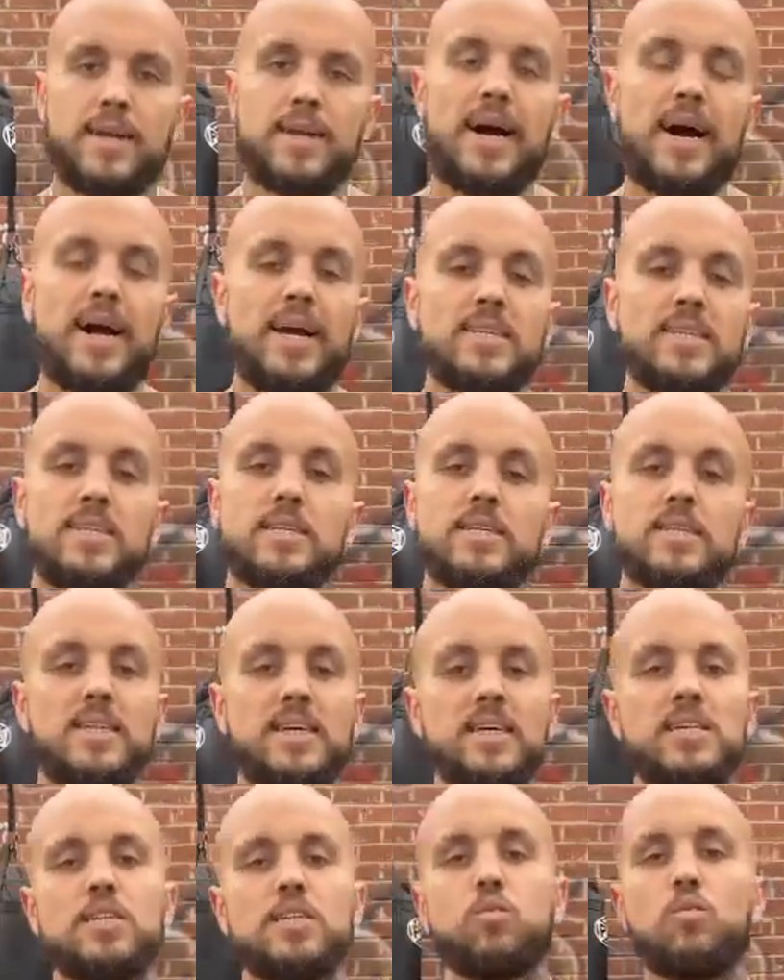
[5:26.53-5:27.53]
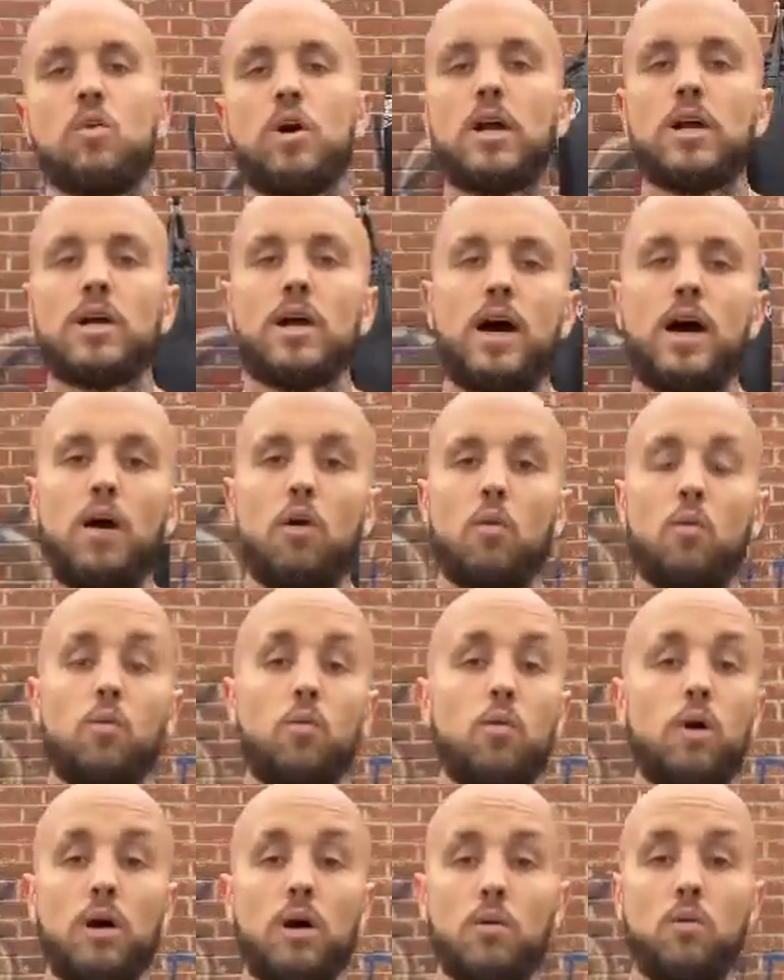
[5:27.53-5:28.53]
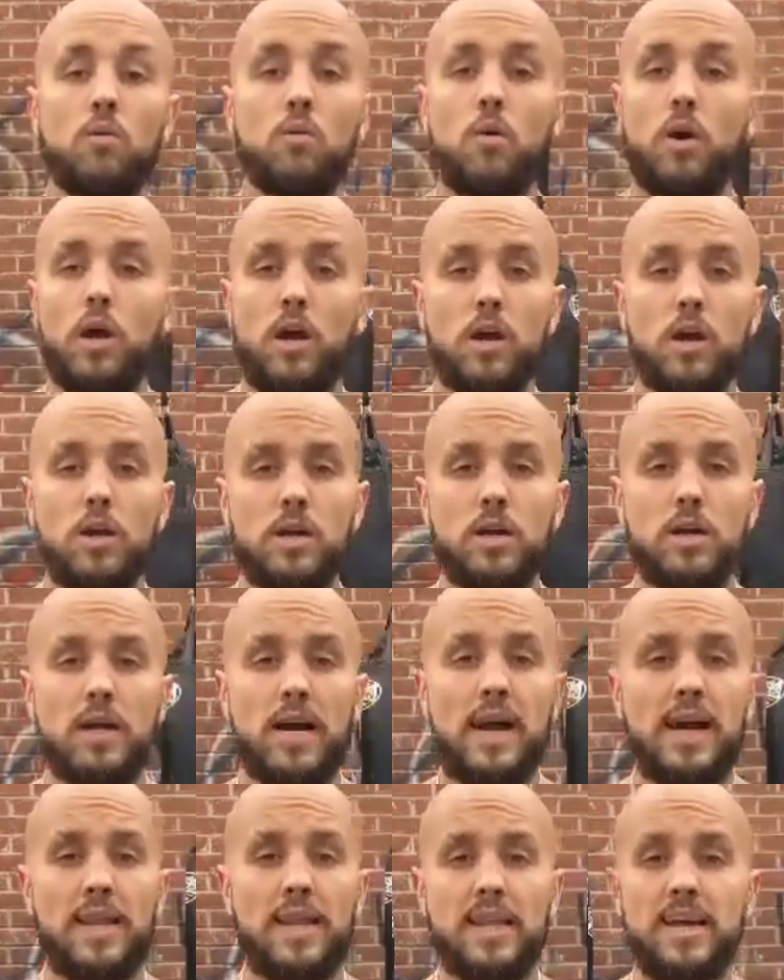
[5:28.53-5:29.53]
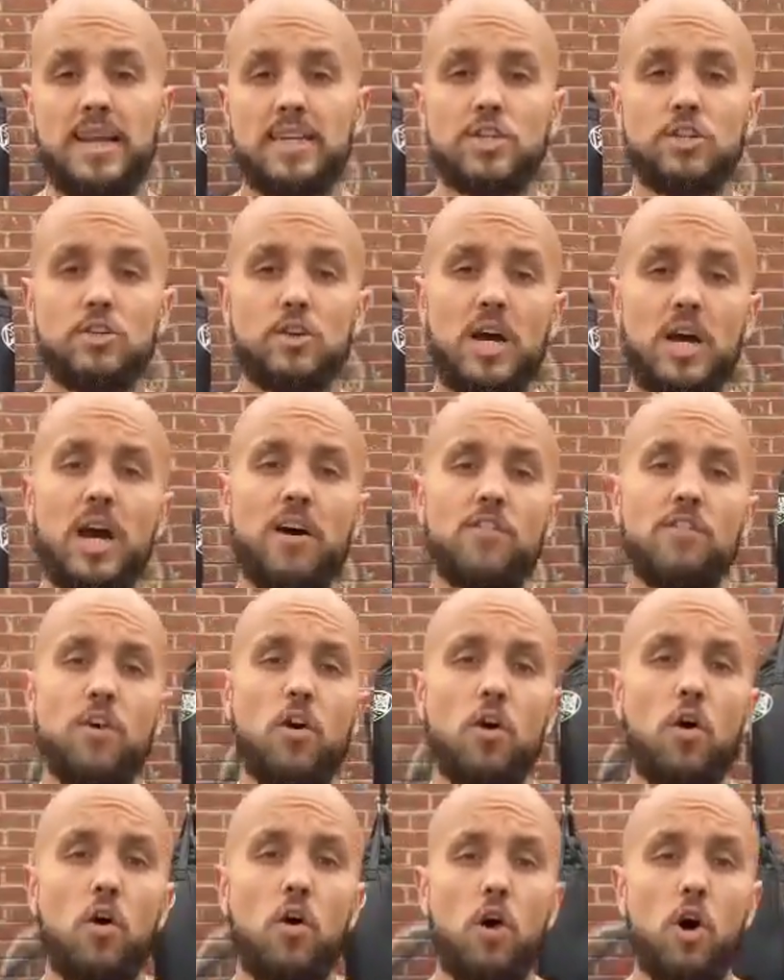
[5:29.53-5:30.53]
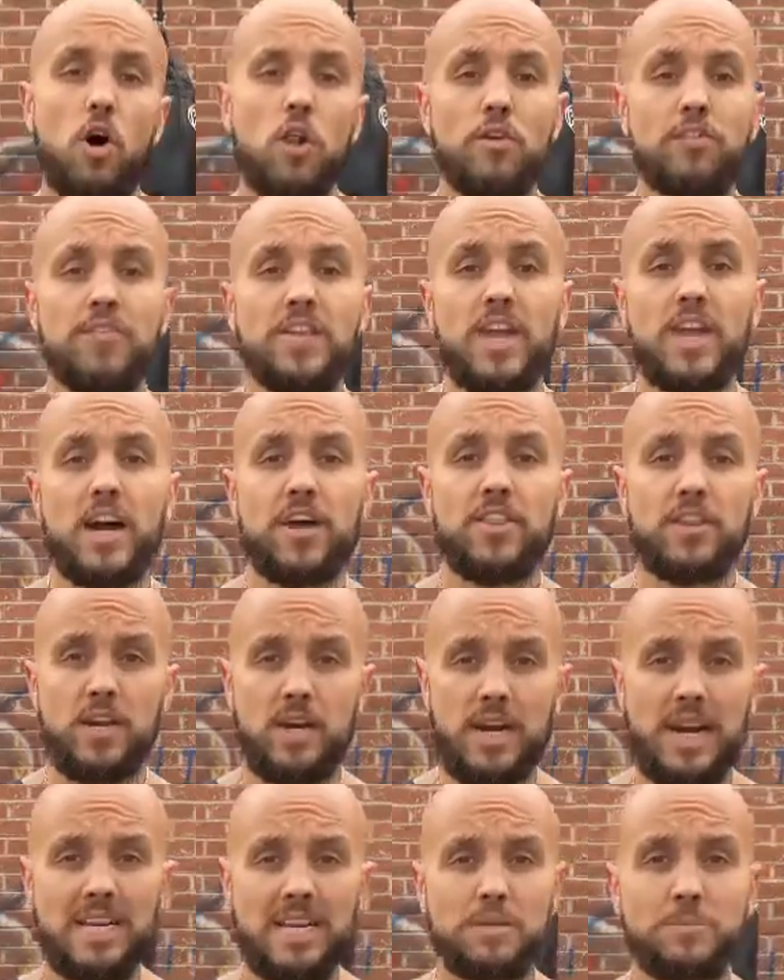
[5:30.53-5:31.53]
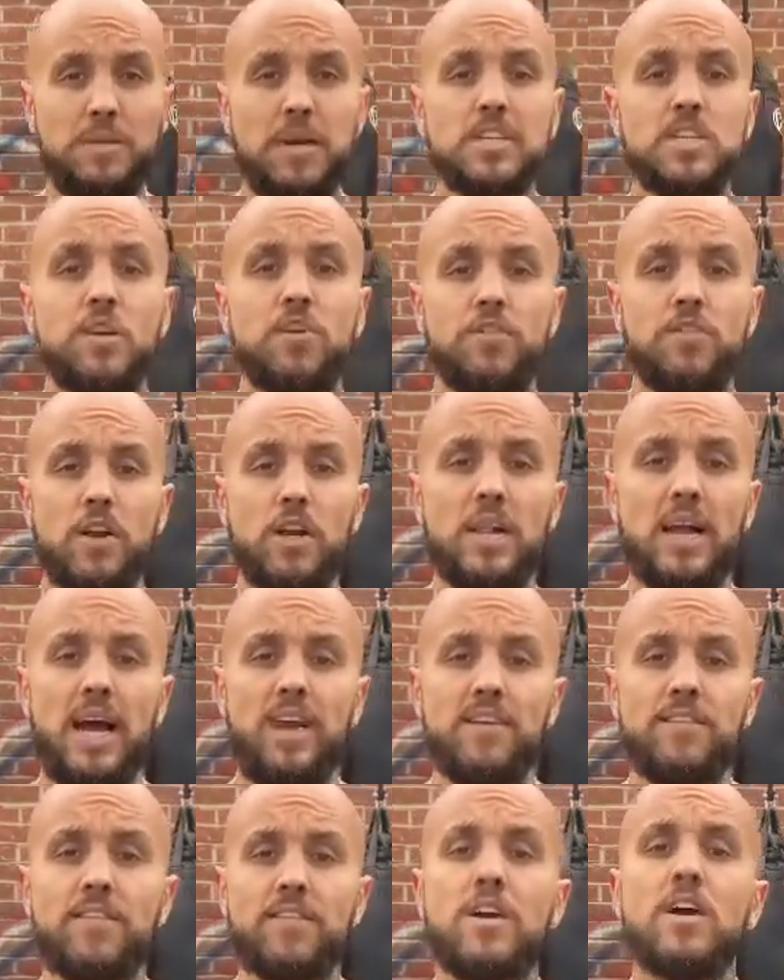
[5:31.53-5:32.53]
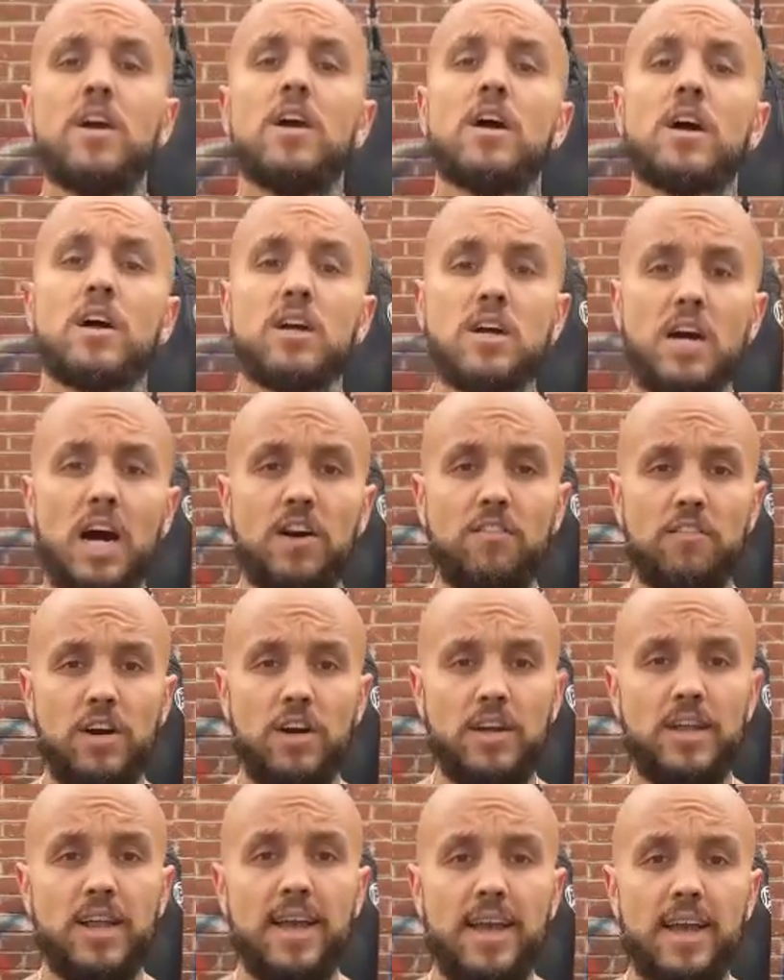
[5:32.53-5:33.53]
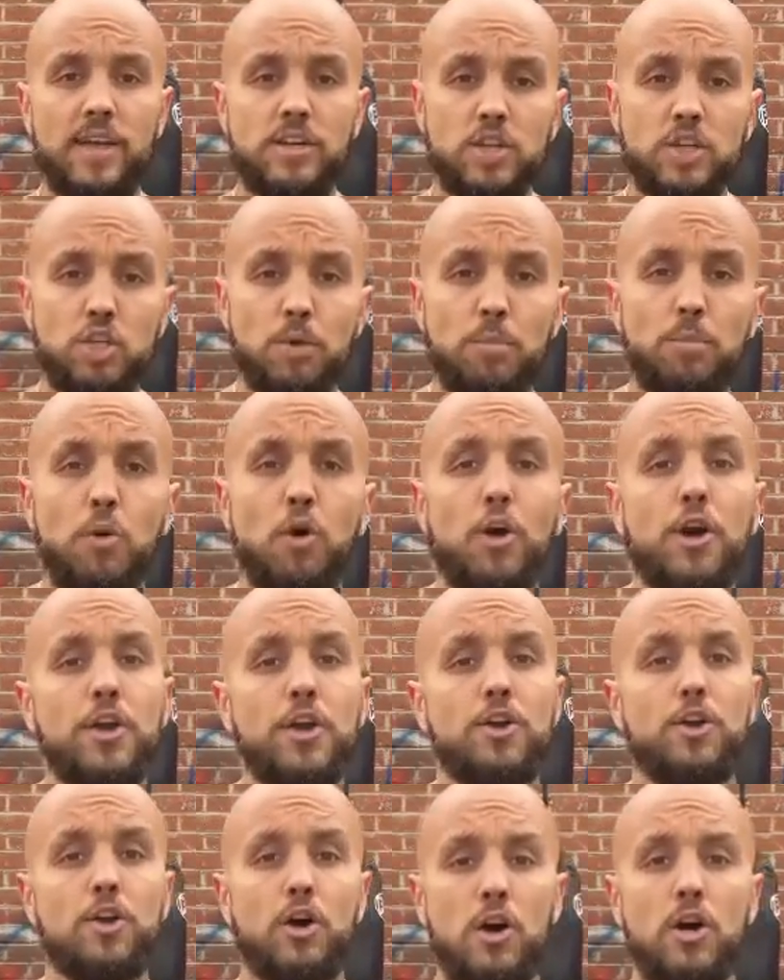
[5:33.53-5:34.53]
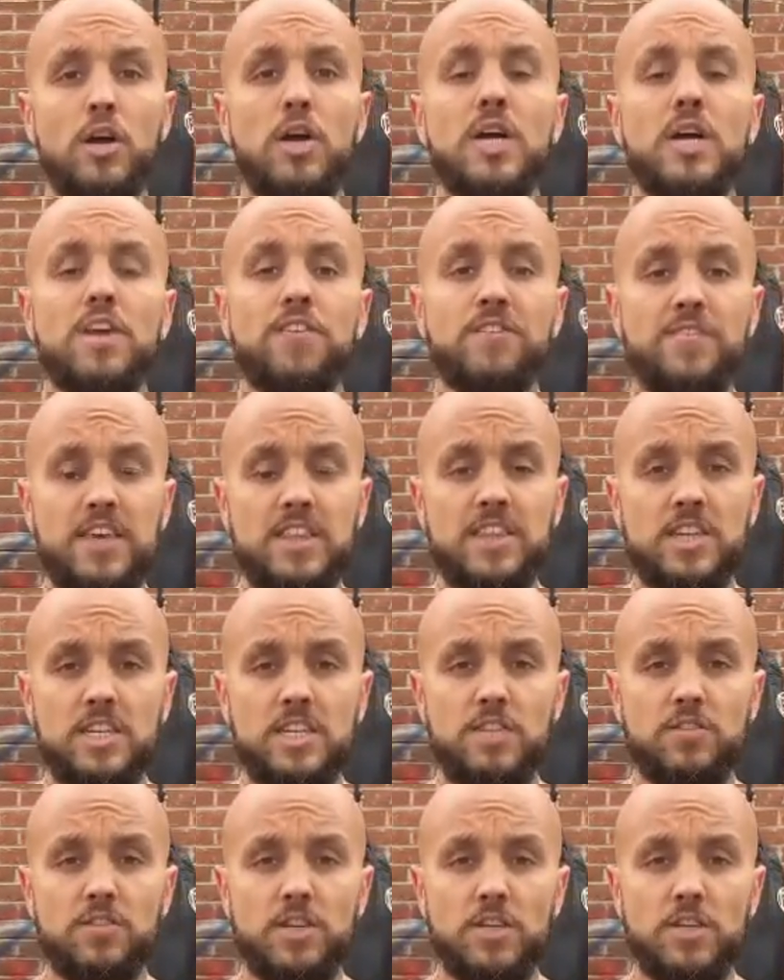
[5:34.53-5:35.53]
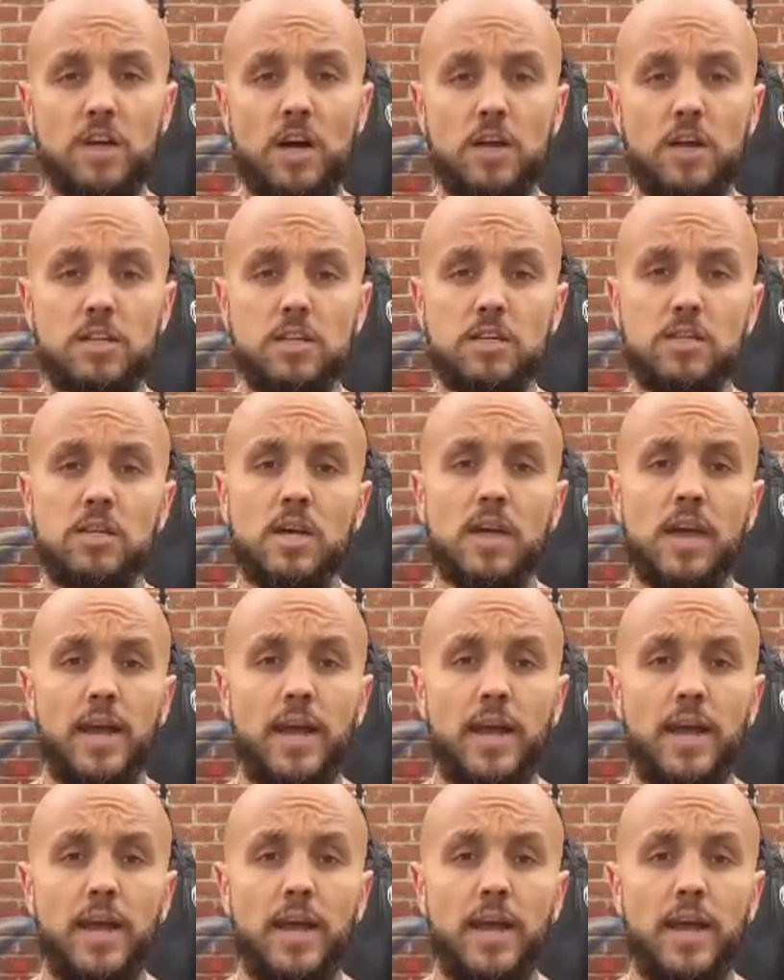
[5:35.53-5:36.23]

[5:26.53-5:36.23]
guys, this workout won't work unless you have all of the other aspects of your life covered and support your fitness results.